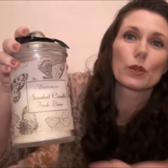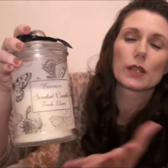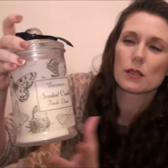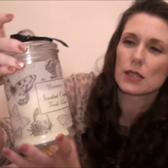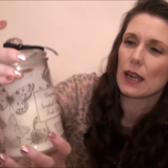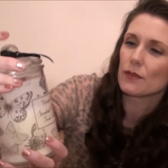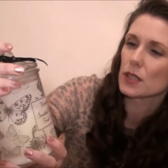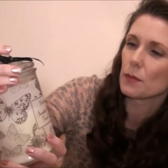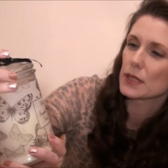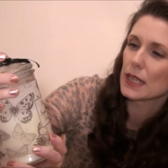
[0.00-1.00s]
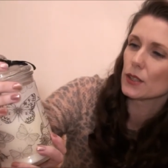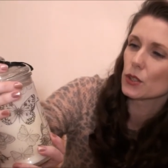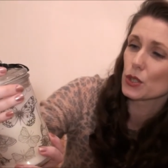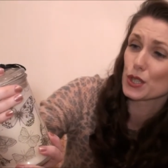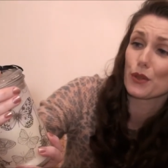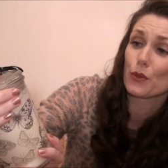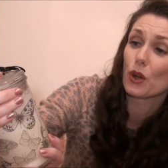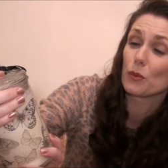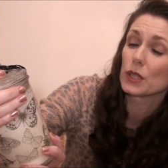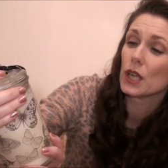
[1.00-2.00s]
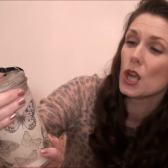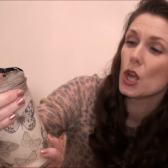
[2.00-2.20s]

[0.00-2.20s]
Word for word: it does have some scent to it so I thought I would